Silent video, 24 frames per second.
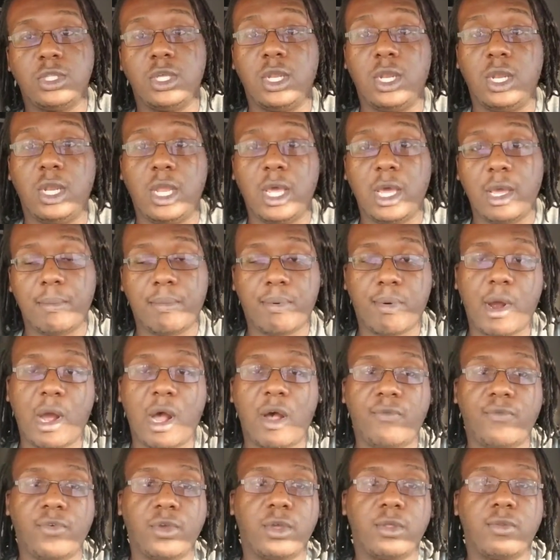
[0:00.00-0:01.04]
net
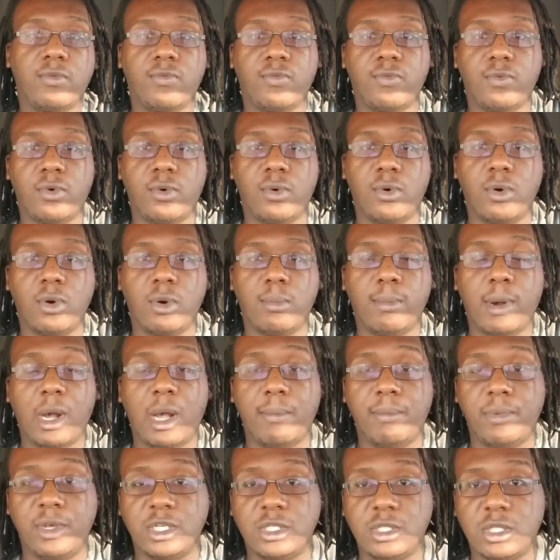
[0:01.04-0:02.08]
profit for
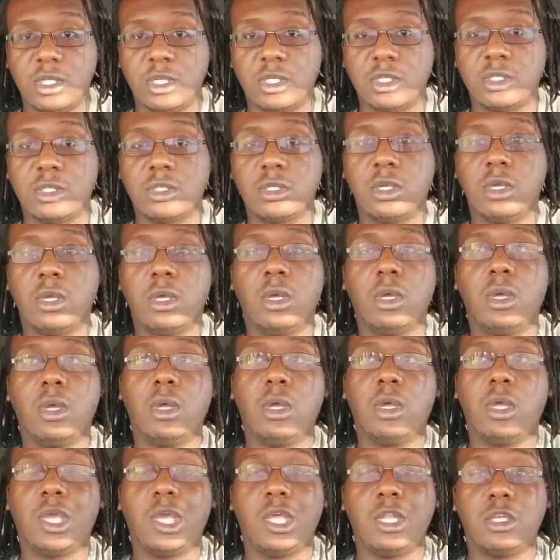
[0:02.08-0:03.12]
my business
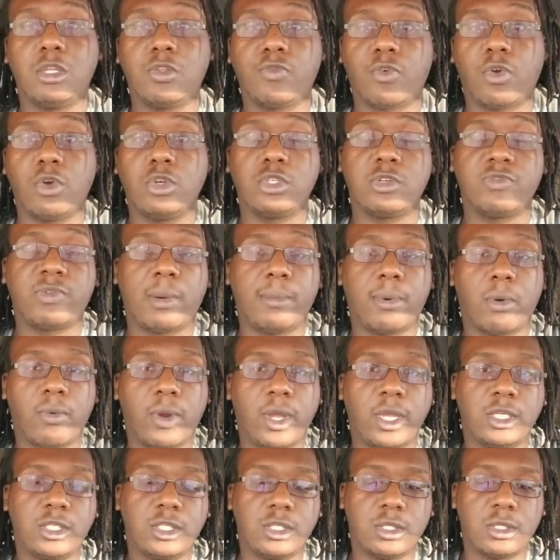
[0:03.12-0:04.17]
in its first year of
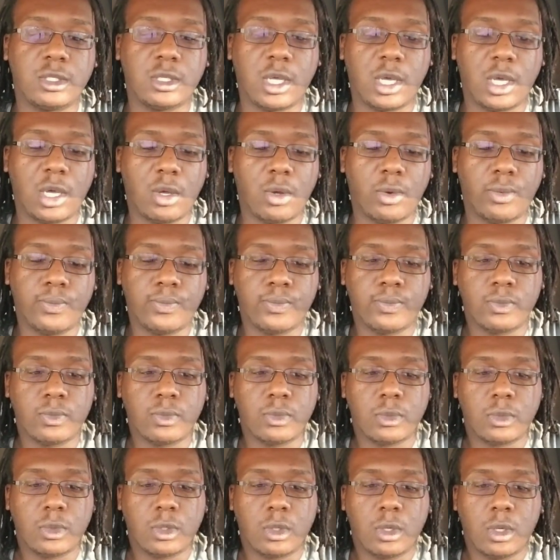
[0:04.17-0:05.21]
operation. Now,
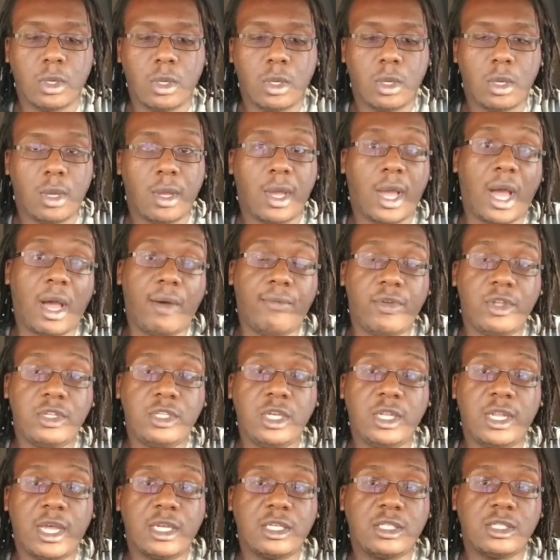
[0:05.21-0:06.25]

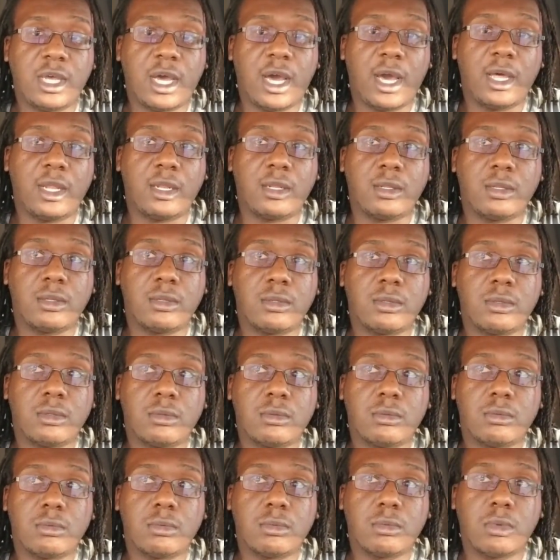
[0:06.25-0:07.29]
obviously, that's not
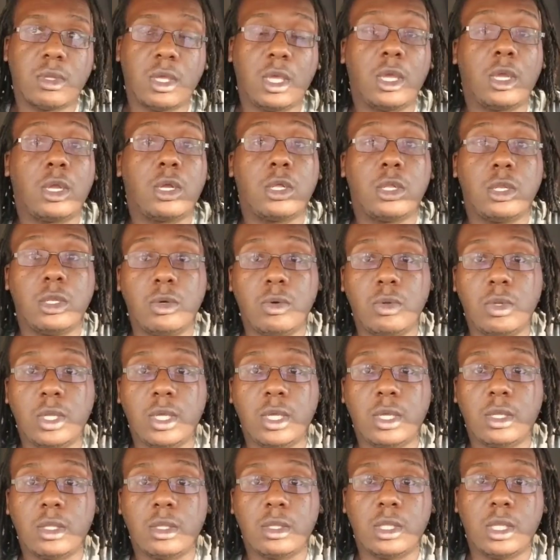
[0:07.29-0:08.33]

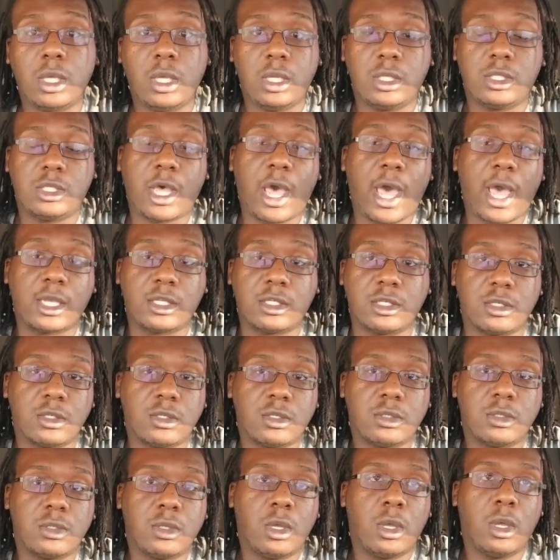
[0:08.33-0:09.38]
including the
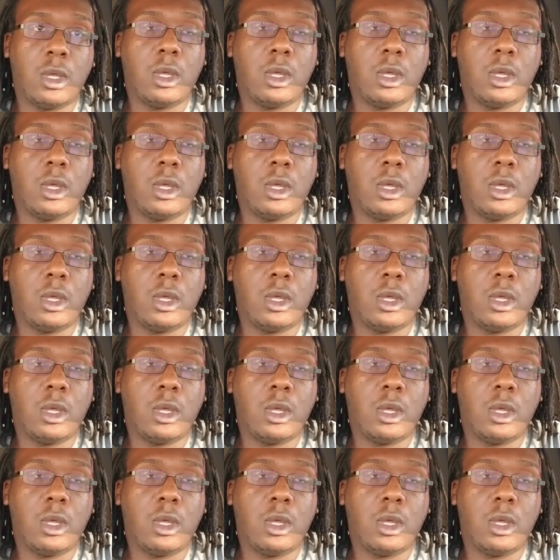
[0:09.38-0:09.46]
taxes.